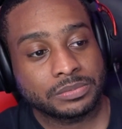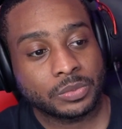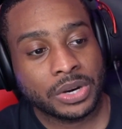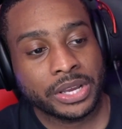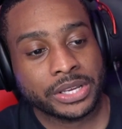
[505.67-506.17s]

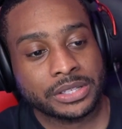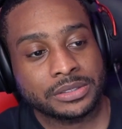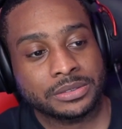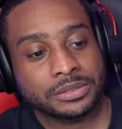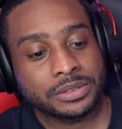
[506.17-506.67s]
right,
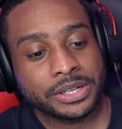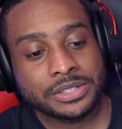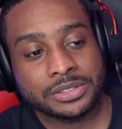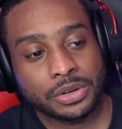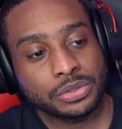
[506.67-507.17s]
let
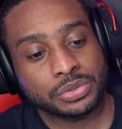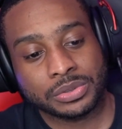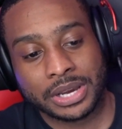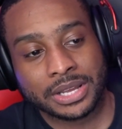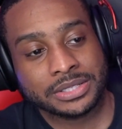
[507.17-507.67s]
us know,
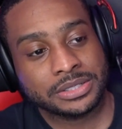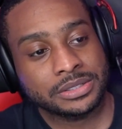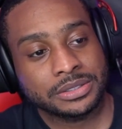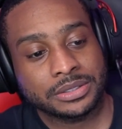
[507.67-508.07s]
Tsukasa.